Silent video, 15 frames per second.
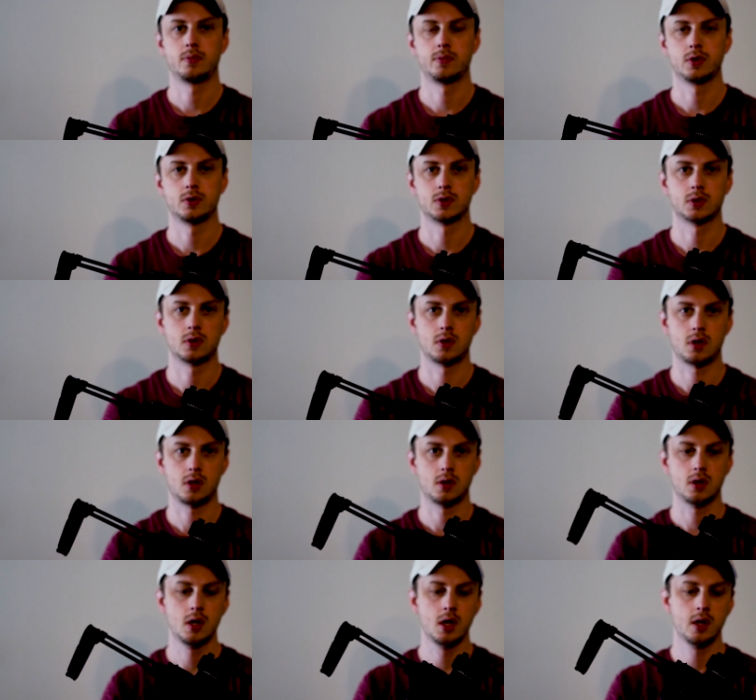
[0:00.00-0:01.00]
Those are
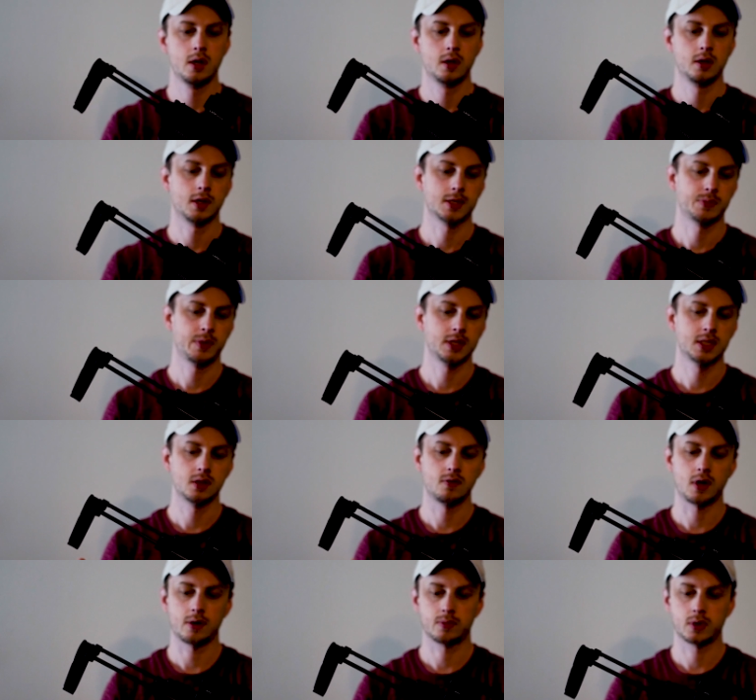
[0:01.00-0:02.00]
all
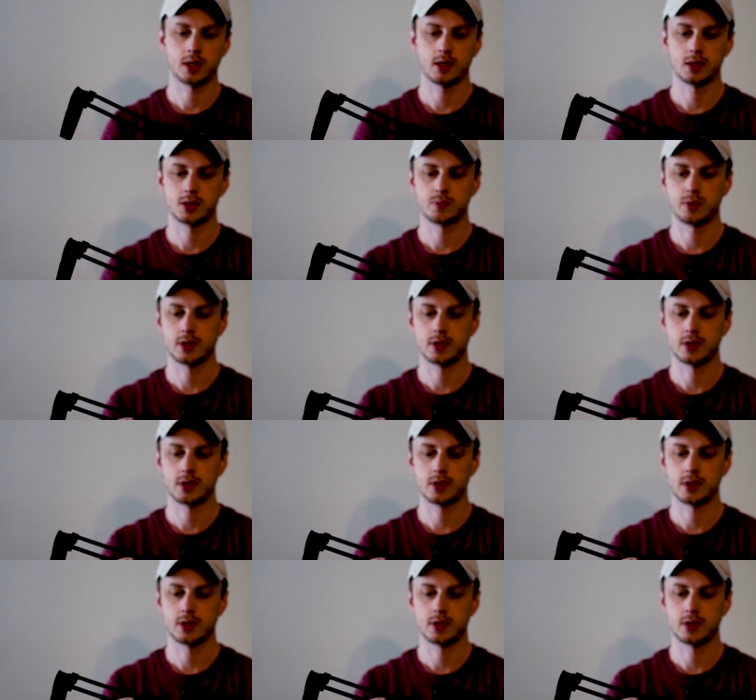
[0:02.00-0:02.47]
expensive upgrades,